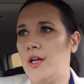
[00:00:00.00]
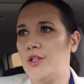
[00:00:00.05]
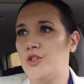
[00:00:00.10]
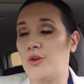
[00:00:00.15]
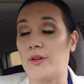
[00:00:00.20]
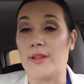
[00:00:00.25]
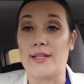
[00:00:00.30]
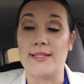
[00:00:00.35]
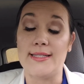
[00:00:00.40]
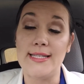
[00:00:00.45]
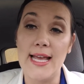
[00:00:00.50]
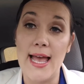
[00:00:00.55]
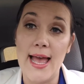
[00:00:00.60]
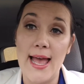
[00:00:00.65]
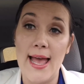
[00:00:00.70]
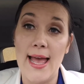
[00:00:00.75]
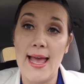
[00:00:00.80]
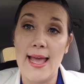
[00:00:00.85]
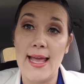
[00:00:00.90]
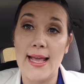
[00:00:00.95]
during the
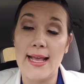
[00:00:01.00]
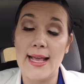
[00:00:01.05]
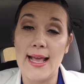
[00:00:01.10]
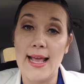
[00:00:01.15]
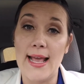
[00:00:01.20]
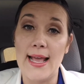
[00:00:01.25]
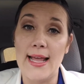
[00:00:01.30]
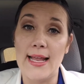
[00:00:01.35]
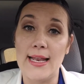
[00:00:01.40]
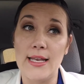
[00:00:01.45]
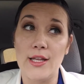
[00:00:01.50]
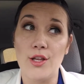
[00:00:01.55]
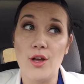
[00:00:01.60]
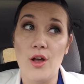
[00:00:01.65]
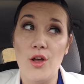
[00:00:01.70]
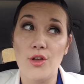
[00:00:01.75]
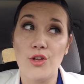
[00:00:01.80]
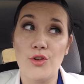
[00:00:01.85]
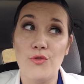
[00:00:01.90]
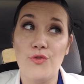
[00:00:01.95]
day, and
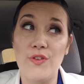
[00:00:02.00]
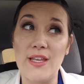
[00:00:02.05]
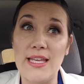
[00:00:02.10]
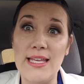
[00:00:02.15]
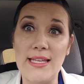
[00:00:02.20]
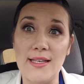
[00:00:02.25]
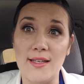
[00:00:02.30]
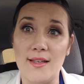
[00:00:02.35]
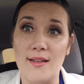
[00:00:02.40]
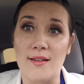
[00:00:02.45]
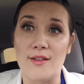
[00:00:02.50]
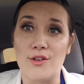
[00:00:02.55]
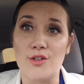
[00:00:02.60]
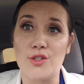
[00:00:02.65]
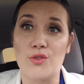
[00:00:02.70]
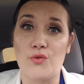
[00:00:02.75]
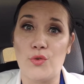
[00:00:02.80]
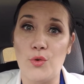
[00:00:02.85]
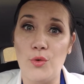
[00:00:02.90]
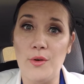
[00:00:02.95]
y'all, you've eaten.
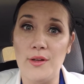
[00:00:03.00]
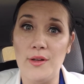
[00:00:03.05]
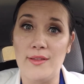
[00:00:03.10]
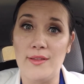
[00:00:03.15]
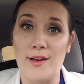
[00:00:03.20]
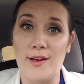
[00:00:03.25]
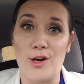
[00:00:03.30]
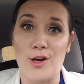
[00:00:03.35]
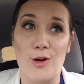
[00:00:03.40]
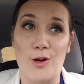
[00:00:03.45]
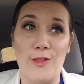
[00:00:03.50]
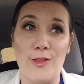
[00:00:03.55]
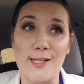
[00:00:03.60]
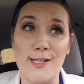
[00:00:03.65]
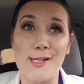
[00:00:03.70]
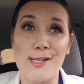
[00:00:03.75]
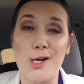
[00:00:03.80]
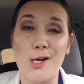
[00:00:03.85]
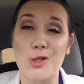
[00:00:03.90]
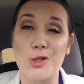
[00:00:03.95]
There's food in there.
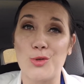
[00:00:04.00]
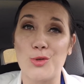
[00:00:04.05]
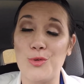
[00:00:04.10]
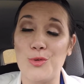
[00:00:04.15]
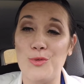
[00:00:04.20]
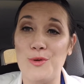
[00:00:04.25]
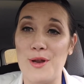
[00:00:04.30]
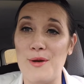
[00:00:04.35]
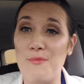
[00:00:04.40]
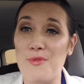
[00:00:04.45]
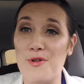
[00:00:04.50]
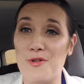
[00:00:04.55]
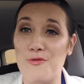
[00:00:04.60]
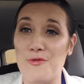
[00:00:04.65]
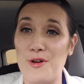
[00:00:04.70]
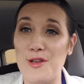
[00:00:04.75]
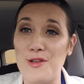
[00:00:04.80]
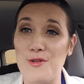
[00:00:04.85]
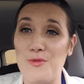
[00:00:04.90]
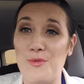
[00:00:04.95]
That's not a true number of
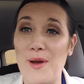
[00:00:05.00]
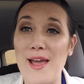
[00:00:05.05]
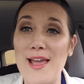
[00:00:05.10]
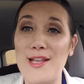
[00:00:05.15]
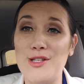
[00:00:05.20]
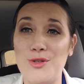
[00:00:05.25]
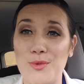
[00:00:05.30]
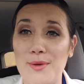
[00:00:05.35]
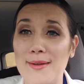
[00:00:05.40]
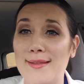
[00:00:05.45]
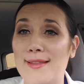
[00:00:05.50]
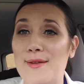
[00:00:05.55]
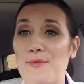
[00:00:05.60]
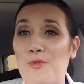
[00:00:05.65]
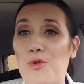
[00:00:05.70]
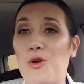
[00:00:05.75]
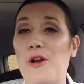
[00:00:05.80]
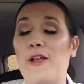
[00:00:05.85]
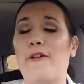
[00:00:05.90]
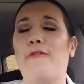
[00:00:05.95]
what you weigh. Do it in the
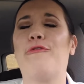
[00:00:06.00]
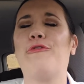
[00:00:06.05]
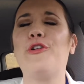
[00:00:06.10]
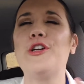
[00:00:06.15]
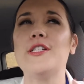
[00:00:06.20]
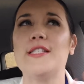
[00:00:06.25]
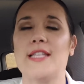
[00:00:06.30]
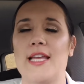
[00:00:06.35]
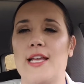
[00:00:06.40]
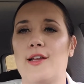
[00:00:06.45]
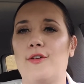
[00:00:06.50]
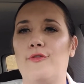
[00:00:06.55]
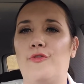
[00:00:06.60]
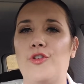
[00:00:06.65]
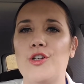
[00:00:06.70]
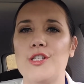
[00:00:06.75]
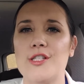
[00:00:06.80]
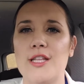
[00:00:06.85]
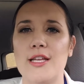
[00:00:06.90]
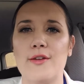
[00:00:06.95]
morning. First thing,
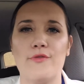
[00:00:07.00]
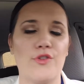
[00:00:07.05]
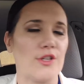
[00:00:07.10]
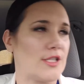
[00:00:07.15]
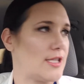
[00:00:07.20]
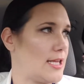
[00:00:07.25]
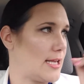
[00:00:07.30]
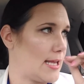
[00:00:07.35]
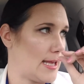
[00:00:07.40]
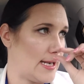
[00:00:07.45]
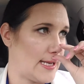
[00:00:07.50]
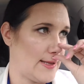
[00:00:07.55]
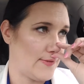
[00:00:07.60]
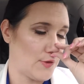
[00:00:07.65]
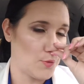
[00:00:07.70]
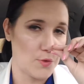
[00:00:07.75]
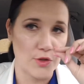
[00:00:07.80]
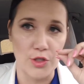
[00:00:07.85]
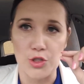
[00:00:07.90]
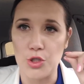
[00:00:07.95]
first thing, first thing. And
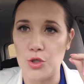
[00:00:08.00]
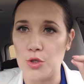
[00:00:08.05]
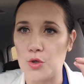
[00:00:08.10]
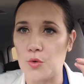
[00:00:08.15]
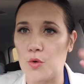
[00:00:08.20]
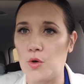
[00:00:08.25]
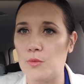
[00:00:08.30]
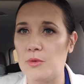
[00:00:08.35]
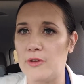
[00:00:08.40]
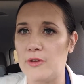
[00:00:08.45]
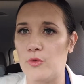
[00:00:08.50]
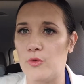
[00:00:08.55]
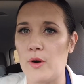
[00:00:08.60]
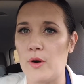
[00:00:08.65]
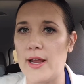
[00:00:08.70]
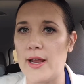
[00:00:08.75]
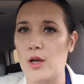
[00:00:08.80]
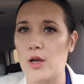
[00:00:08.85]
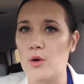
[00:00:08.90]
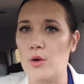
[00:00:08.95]
even with a two-year-old, before
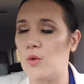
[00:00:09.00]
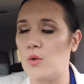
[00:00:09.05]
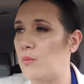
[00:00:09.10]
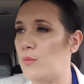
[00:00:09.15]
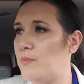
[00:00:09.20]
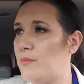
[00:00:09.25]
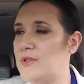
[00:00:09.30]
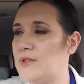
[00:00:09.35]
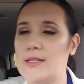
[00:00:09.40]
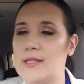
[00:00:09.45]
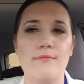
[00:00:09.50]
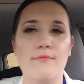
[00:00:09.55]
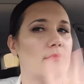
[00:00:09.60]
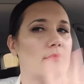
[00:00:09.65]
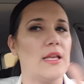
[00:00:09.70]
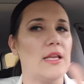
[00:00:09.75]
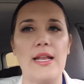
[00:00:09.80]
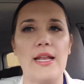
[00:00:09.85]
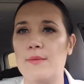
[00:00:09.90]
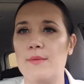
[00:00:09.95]
I go
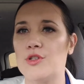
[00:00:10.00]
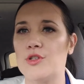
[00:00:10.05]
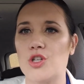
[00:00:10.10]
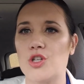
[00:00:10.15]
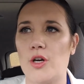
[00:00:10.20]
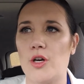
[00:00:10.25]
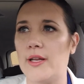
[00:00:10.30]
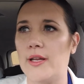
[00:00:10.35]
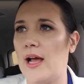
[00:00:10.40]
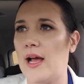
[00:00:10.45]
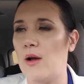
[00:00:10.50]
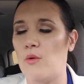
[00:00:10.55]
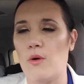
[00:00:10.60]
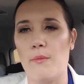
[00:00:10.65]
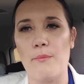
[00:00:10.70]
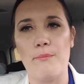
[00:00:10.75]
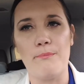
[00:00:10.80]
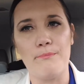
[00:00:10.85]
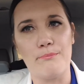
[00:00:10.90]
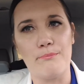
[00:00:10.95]
get him started, I will